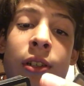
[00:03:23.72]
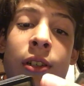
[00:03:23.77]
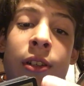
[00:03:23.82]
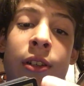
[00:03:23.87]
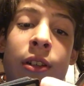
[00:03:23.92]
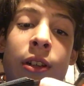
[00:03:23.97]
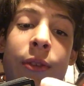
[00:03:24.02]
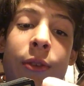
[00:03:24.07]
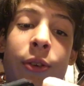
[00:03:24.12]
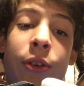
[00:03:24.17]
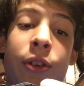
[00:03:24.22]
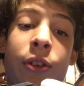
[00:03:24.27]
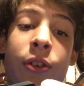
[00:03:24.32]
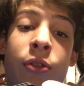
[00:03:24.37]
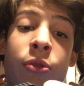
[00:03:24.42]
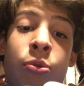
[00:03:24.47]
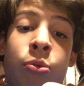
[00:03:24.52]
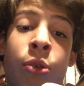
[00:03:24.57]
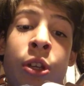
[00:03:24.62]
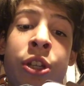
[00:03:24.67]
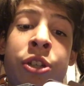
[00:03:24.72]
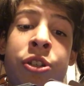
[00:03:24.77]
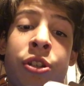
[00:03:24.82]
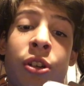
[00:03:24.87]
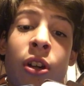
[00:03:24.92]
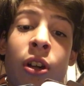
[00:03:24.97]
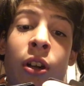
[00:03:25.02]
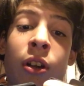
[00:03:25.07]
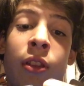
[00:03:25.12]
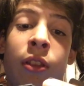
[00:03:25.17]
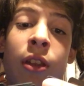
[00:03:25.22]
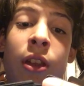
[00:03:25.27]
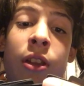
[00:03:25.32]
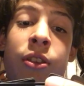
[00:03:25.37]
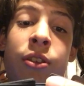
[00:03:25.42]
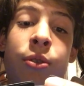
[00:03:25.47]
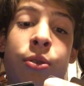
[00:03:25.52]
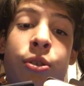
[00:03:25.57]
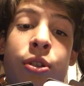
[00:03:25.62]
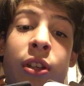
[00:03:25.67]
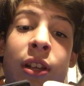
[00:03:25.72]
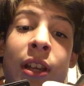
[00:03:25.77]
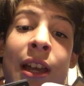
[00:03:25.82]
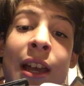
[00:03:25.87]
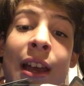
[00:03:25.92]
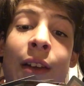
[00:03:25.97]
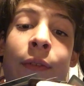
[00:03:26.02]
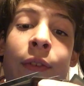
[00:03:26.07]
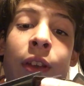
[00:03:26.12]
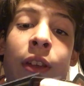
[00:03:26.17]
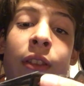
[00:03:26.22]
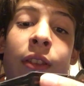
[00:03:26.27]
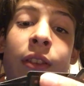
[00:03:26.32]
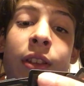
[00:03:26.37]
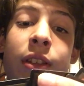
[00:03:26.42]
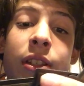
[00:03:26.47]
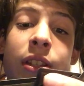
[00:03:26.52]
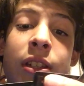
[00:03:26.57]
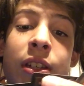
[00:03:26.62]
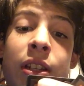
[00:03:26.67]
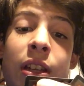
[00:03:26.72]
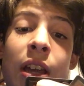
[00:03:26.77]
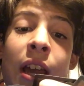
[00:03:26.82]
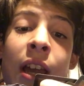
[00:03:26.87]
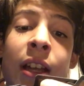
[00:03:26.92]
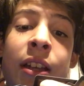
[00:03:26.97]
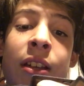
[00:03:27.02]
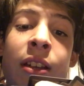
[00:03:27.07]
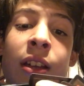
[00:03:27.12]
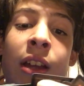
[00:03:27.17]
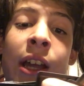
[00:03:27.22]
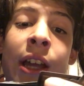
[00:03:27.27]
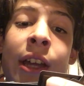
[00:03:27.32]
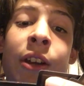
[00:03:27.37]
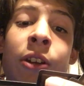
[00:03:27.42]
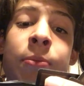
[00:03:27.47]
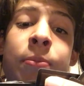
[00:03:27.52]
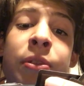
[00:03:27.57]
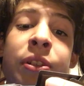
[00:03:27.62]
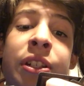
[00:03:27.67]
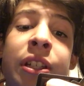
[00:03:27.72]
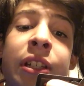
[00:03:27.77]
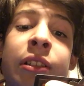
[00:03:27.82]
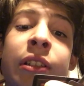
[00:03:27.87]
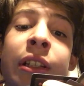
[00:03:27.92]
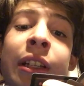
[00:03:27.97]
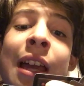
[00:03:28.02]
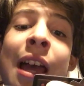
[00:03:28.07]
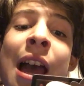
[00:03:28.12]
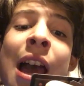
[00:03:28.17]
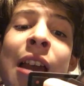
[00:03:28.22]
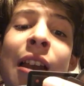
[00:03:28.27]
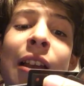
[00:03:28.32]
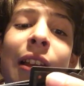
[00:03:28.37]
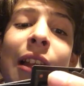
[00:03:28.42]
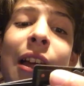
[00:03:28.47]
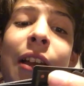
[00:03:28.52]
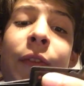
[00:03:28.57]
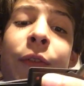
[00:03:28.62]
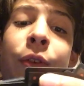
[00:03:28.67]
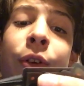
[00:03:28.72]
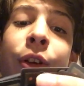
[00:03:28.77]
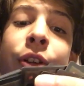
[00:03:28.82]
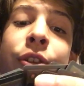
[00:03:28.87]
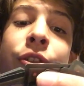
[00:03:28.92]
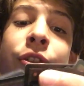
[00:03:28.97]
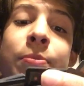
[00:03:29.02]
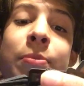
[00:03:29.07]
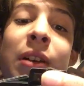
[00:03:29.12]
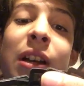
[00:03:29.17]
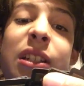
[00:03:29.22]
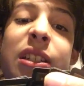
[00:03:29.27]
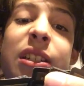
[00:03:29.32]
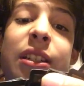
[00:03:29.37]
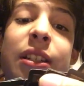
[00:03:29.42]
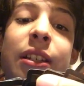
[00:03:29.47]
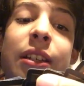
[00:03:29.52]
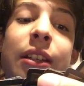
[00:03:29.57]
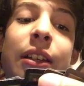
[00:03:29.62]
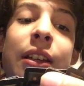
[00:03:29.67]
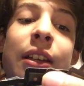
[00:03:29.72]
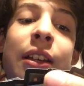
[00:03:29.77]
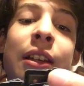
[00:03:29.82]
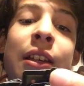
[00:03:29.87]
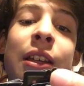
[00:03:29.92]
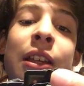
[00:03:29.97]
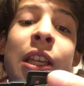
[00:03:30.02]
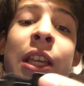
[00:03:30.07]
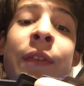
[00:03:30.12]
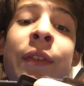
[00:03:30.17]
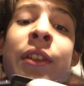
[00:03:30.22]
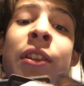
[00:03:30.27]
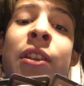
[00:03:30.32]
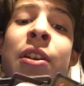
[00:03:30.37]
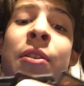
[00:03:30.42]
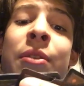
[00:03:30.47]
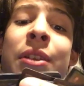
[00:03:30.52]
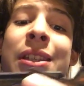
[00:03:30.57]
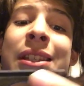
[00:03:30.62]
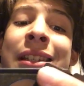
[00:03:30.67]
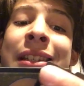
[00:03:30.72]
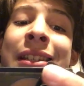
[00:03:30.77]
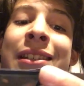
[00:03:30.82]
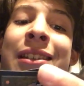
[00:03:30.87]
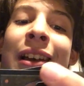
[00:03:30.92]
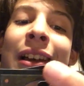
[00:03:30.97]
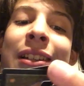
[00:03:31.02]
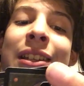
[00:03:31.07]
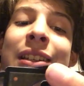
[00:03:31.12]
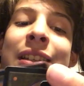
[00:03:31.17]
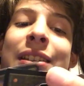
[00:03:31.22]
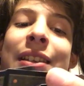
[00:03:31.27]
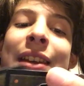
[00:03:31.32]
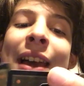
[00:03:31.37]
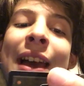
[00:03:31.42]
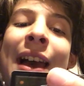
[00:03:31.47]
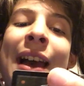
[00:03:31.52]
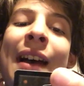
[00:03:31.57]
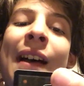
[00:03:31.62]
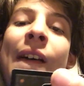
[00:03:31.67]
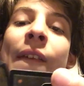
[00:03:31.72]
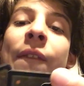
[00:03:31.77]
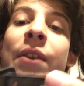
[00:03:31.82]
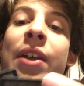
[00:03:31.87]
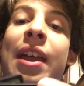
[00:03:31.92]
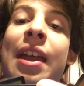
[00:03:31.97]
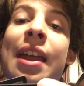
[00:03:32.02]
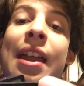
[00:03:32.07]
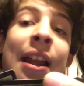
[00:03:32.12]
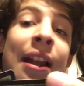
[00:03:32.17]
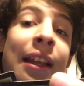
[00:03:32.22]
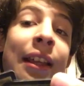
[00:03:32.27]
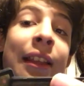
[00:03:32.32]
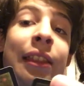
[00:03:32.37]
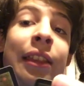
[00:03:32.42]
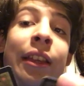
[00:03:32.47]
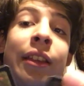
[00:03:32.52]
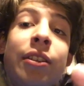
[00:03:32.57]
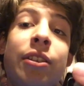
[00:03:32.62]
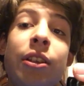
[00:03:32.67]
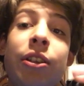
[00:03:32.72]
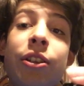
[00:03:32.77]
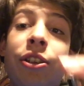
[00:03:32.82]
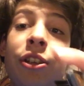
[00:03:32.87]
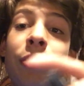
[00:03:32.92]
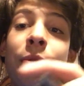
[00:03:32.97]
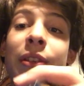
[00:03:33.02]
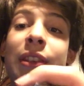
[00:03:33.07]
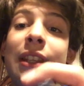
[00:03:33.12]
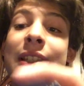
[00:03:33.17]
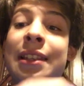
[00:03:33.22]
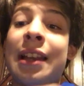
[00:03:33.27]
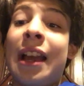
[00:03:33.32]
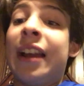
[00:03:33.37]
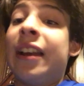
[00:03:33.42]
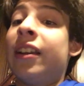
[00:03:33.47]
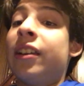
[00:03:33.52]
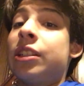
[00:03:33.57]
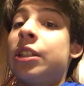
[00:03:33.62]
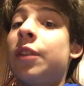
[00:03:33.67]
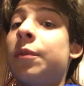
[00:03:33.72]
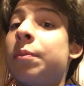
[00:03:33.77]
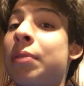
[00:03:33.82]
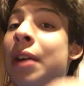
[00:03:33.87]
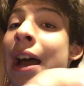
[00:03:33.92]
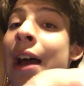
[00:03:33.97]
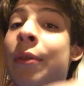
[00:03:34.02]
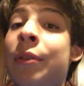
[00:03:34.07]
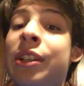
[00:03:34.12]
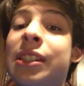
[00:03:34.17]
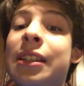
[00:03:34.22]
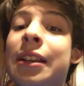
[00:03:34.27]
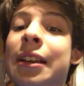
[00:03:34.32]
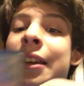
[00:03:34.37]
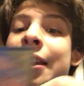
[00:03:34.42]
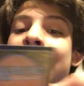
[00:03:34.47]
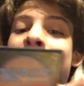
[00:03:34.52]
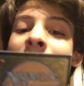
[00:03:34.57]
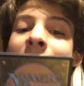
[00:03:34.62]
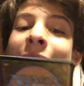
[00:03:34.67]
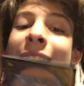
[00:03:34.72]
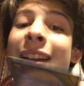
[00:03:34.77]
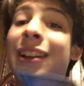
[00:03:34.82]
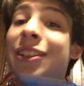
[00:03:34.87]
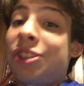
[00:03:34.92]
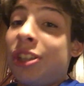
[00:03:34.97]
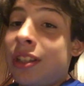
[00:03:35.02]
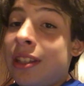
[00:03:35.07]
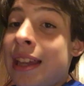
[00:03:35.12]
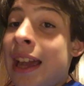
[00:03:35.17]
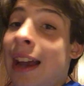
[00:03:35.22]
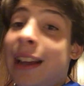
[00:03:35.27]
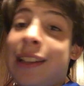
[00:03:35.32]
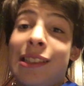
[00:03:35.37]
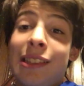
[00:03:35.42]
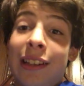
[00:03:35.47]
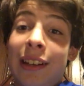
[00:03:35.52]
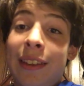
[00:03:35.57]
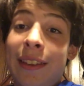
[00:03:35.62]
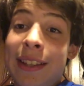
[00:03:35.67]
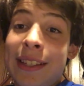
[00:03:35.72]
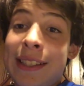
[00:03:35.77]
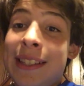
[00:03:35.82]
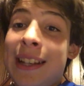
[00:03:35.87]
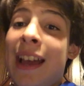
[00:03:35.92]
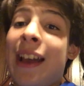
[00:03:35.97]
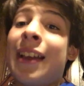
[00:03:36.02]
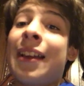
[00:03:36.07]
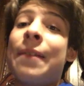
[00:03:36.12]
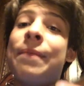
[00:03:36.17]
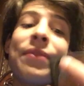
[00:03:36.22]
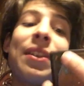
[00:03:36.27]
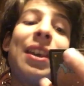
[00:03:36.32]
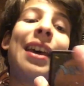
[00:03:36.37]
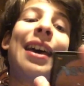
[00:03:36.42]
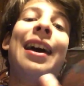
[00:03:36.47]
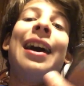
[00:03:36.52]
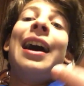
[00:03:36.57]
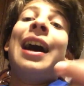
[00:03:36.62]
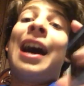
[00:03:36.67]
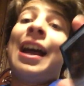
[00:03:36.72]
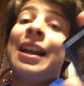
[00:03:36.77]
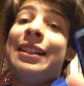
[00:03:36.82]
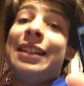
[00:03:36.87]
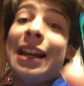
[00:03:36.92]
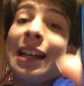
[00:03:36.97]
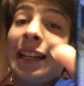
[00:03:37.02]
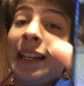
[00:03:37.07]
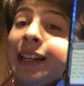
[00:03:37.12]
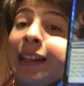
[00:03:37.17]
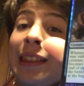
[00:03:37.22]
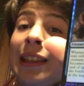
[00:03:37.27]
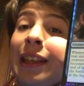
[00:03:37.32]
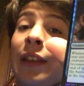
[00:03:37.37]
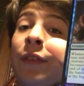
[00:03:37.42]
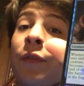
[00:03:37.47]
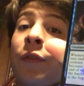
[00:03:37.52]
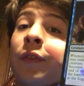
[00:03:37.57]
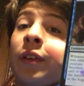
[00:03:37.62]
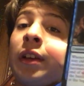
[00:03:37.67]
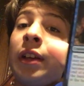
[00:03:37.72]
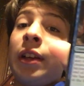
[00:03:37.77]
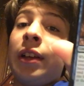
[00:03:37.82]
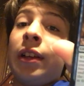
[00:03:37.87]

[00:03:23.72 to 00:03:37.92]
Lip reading: another creature that you should have in this deck, I don't particularly add a lot of creatures, but even though this doesn't have anything to do with this deck, it doesn't have prowess, it's just excellent in this deck, Identity Thief.